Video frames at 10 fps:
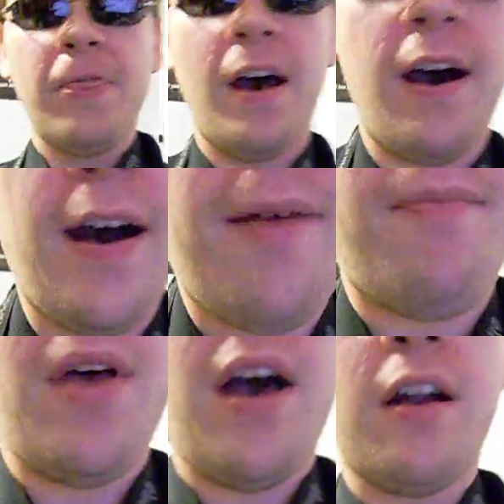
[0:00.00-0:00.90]

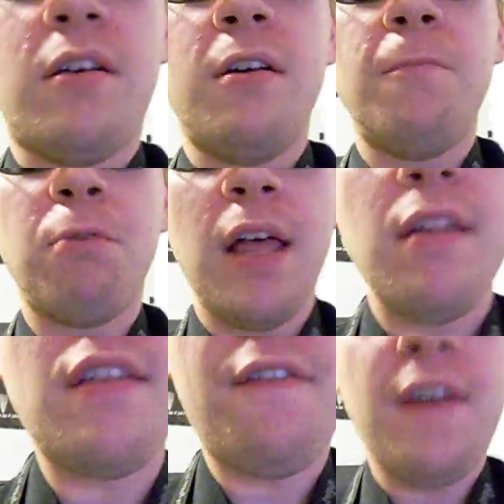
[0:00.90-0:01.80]
A good
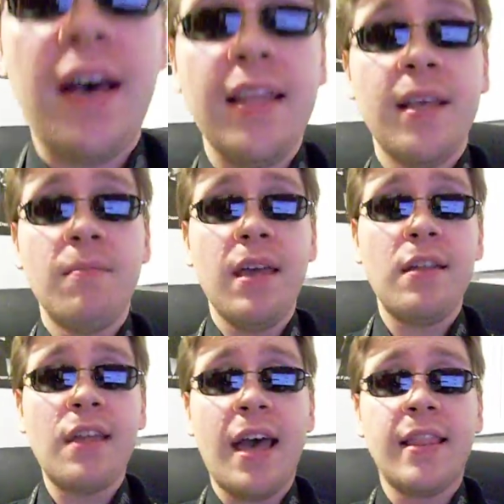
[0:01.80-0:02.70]
place to find them
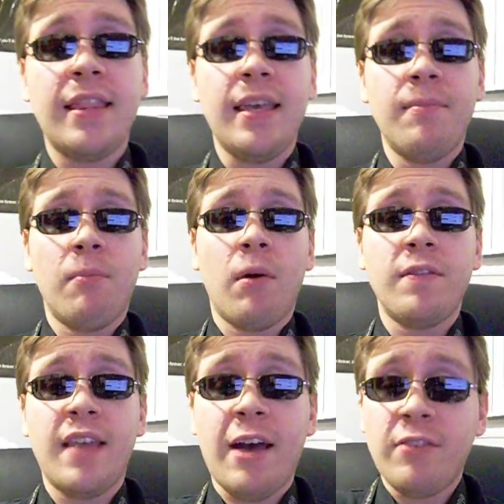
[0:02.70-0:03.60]
is at the
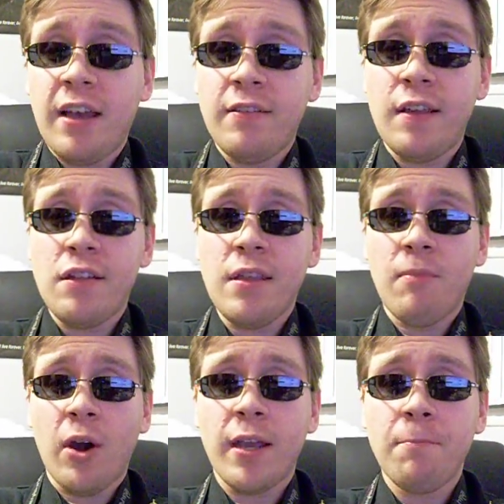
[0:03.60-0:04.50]
downtown Disney
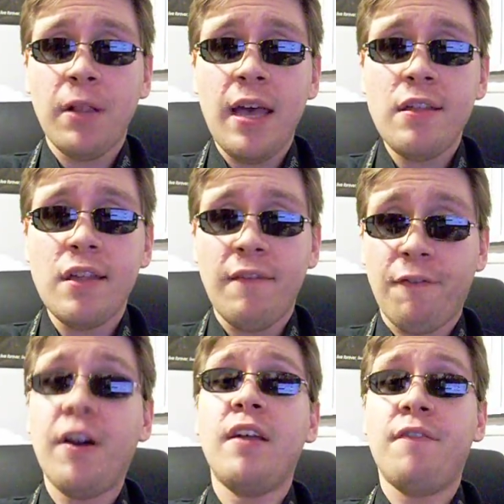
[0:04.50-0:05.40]
Marketplace in
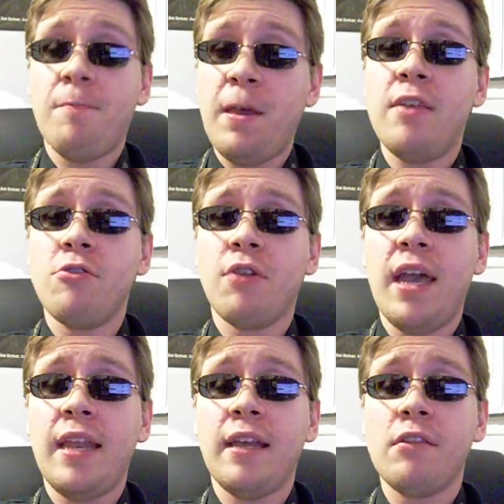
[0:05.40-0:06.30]
front of the pin
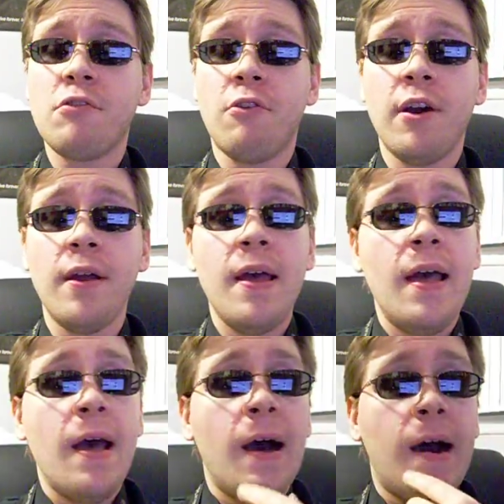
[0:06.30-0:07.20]
trading store.
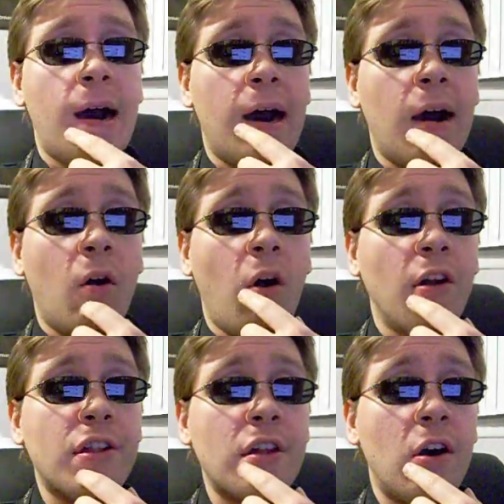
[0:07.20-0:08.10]

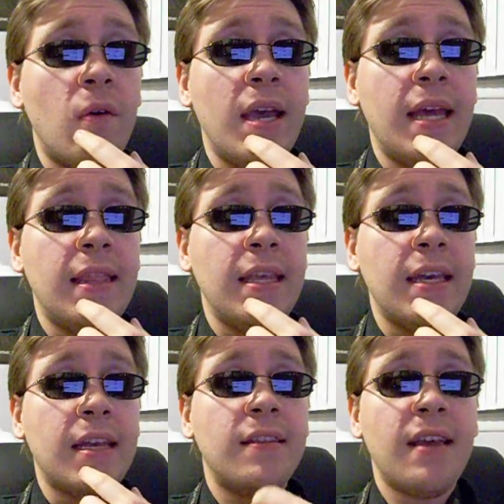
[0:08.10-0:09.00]
Also in the
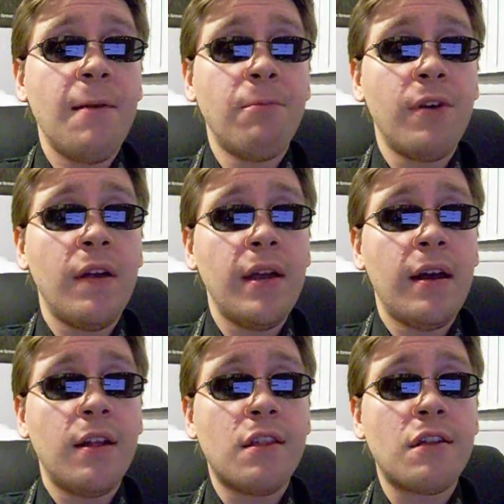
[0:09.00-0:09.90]
Contemporary
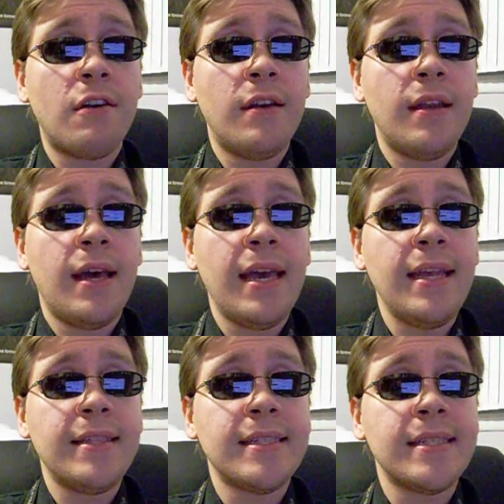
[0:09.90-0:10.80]
on certain
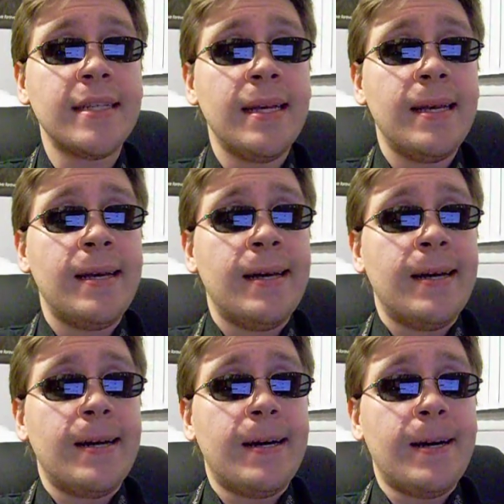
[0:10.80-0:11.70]
nights.
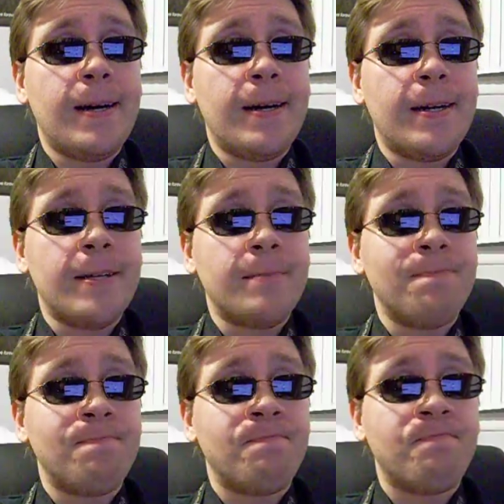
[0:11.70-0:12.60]

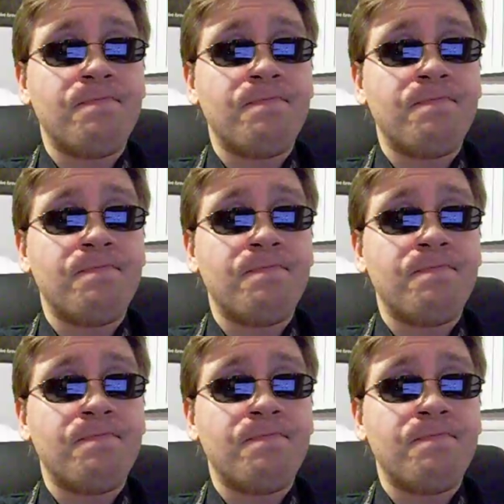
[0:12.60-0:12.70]
Um,